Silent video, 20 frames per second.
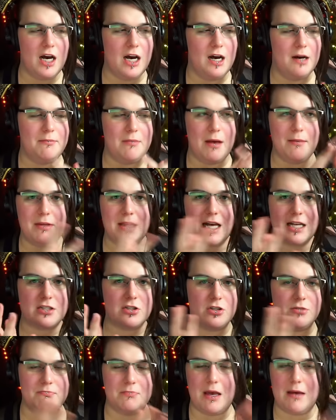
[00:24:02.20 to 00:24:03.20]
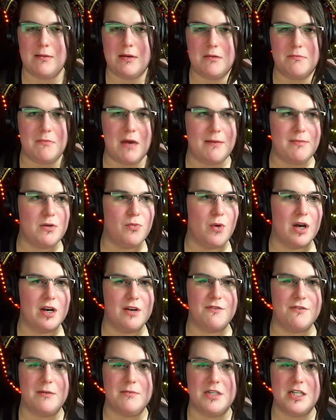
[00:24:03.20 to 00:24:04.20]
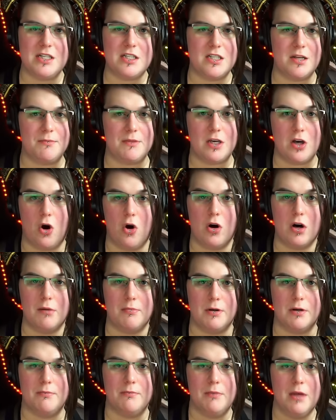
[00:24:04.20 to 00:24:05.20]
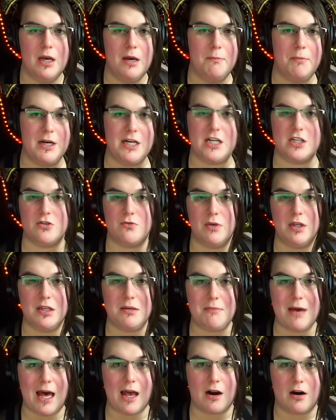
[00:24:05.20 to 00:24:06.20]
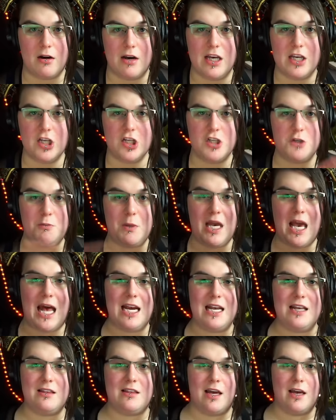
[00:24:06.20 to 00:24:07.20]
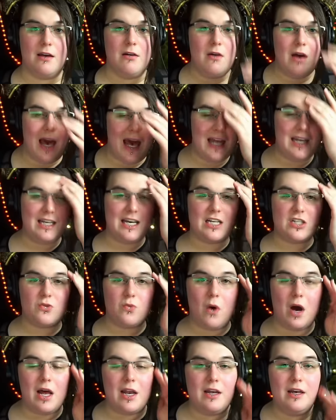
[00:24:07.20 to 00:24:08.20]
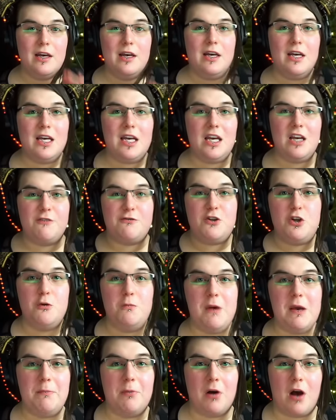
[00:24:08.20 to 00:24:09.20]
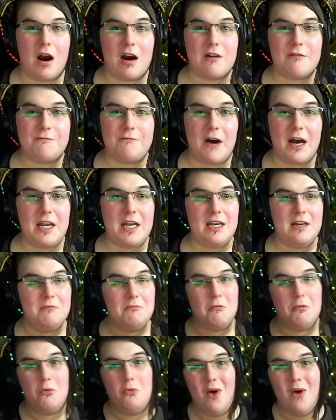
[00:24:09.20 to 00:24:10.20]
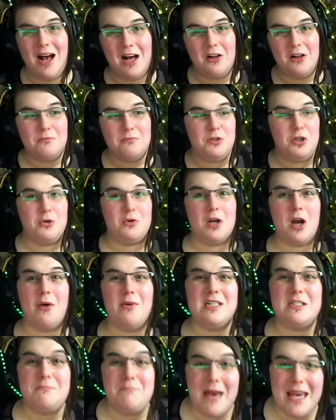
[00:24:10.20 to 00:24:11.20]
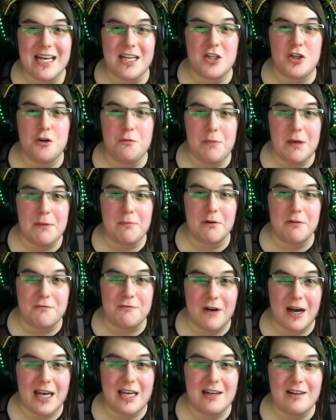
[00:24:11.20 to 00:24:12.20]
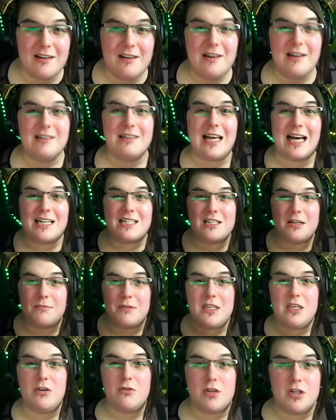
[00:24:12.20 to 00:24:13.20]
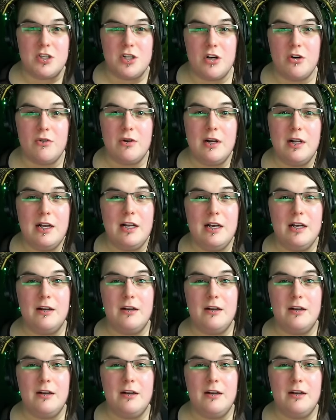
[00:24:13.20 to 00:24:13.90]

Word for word: Uh, maybe that's maybe maybe one of them did something horrible but it doesn't really matter. It can just be anything. And guess what? If two people aren't fighting, well, you could always make two people fight. That's something you can do.